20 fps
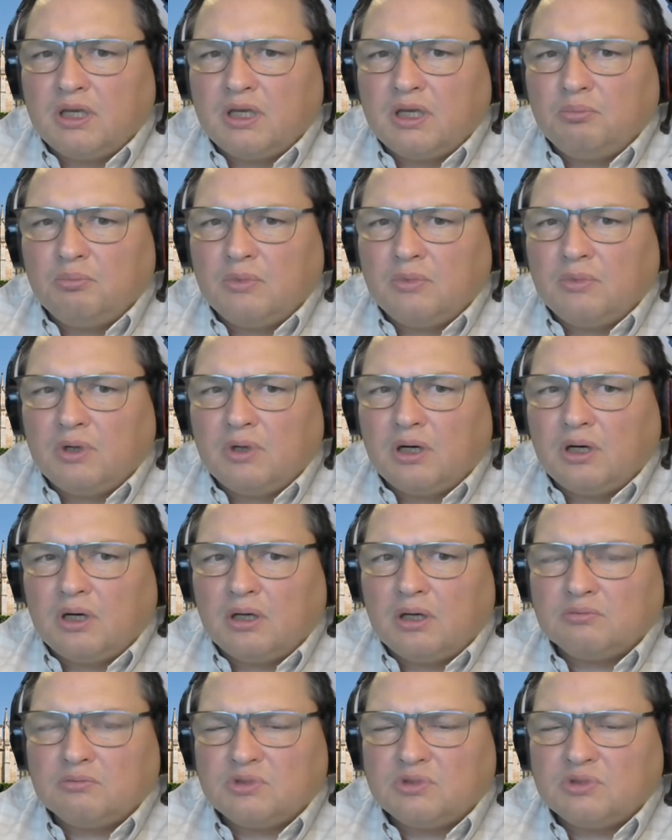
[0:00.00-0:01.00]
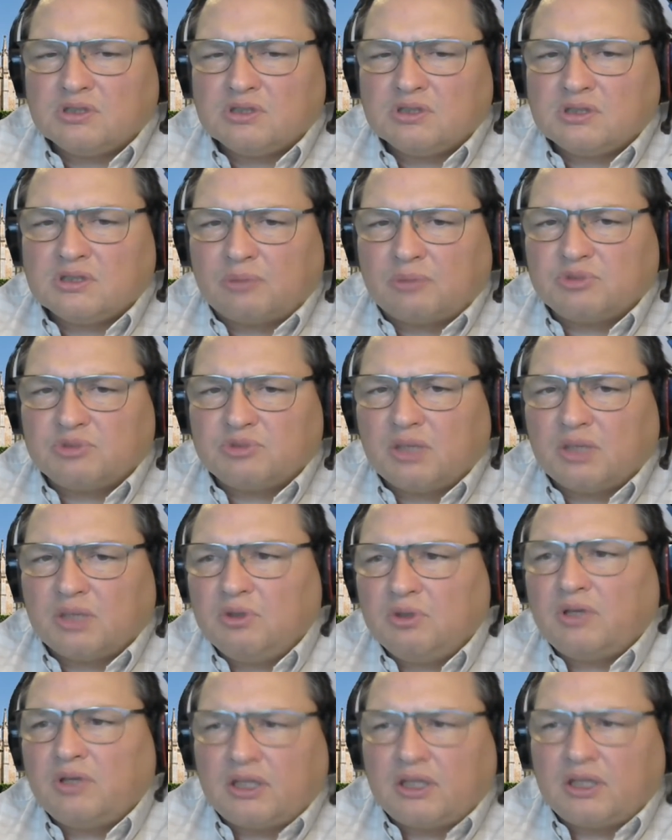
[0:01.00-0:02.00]
came
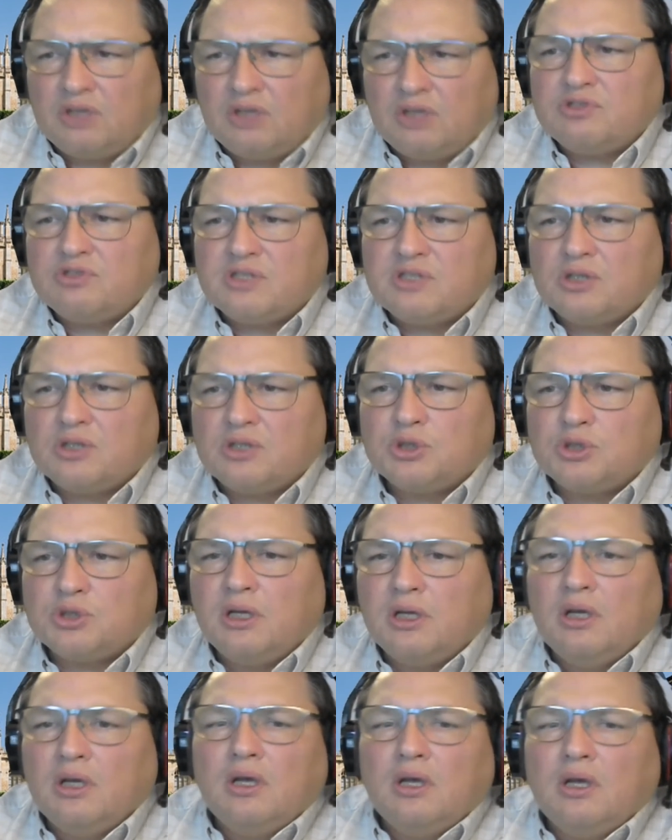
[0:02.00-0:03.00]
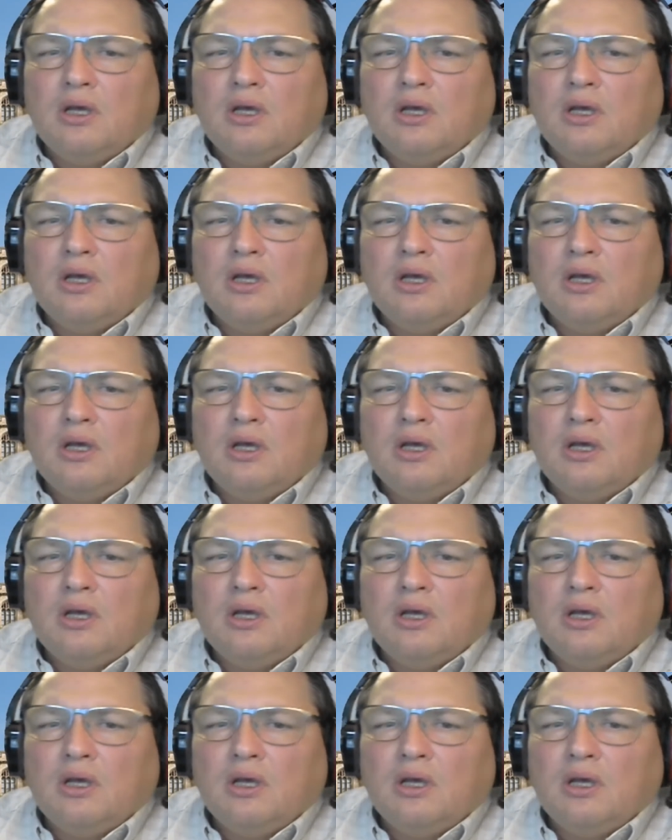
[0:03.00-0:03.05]
sometime in 19th century,